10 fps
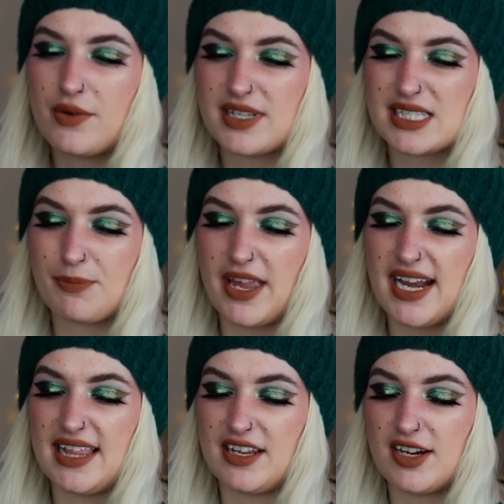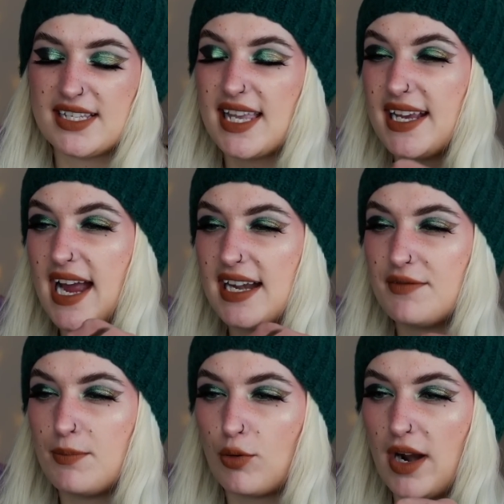how to explain it. There is like kind
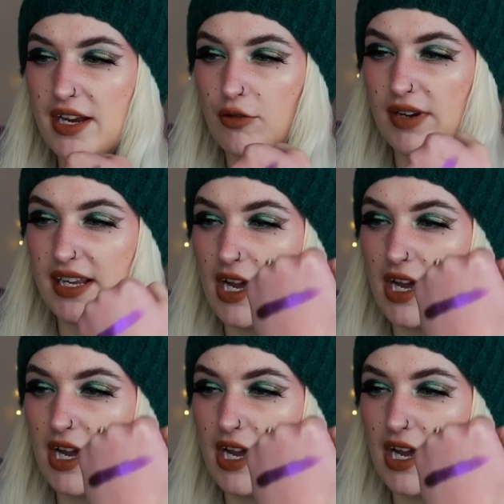of a bright green